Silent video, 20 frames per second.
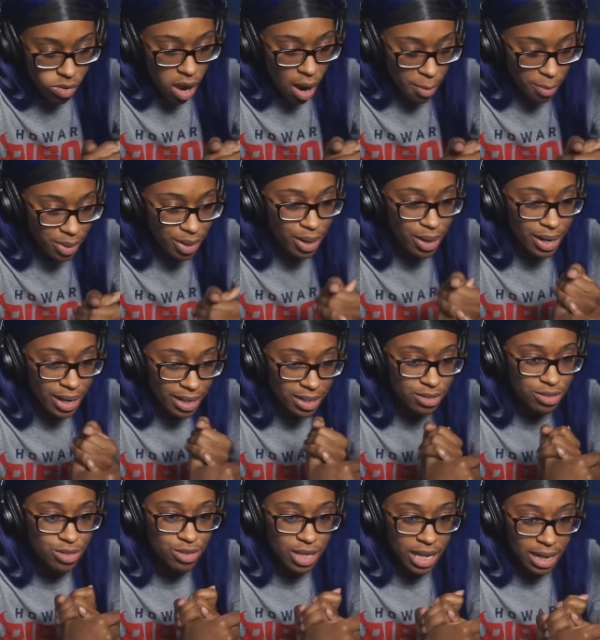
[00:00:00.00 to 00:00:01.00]
I'm gonna go ahead
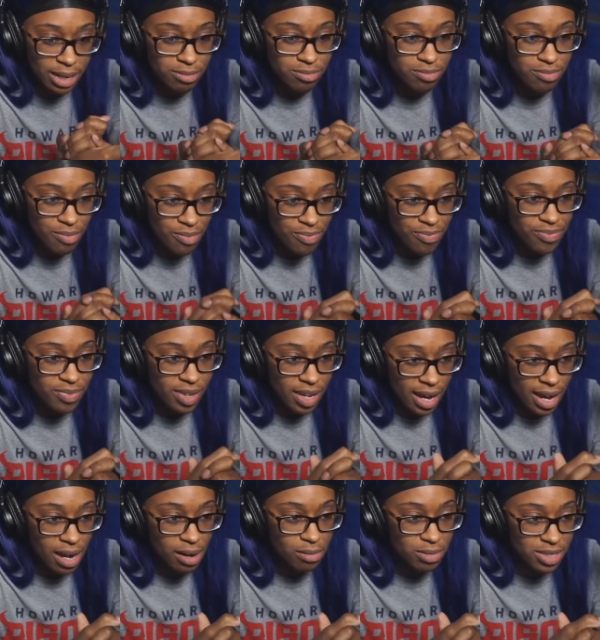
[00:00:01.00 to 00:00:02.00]
and do that.
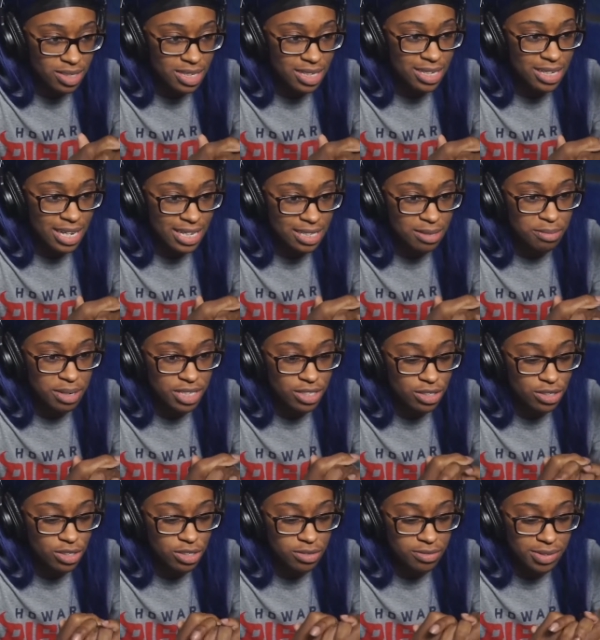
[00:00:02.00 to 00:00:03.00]
I've been neglecting my
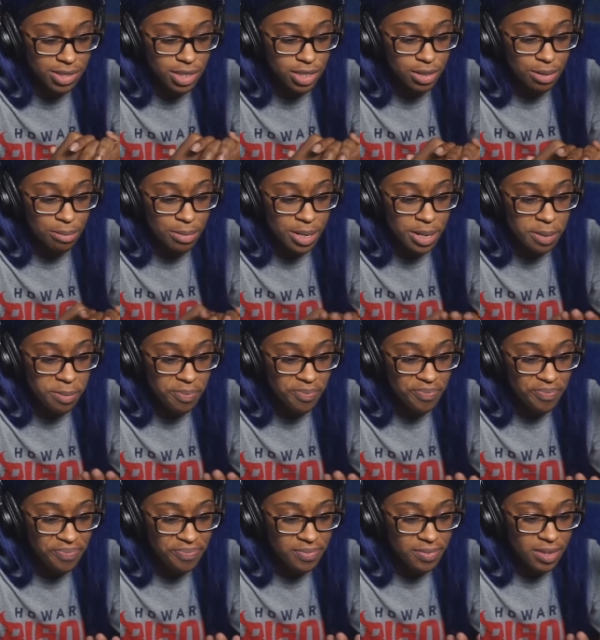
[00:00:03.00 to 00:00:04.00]
YouTube for a little bit.
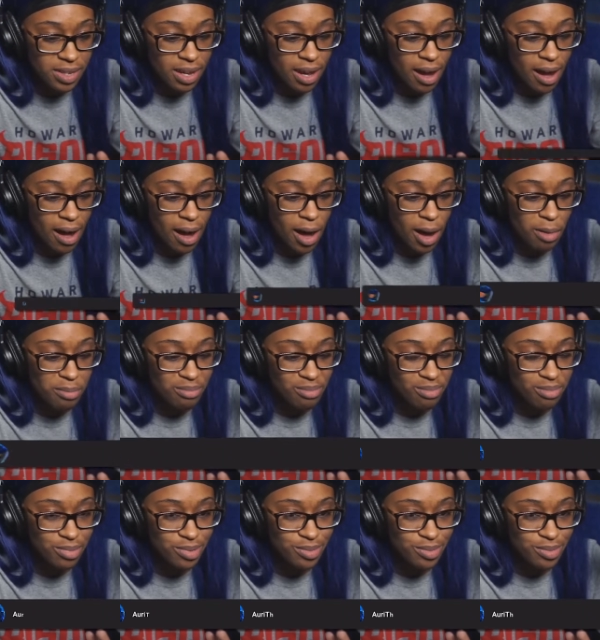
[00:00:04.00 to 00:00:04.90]
Um,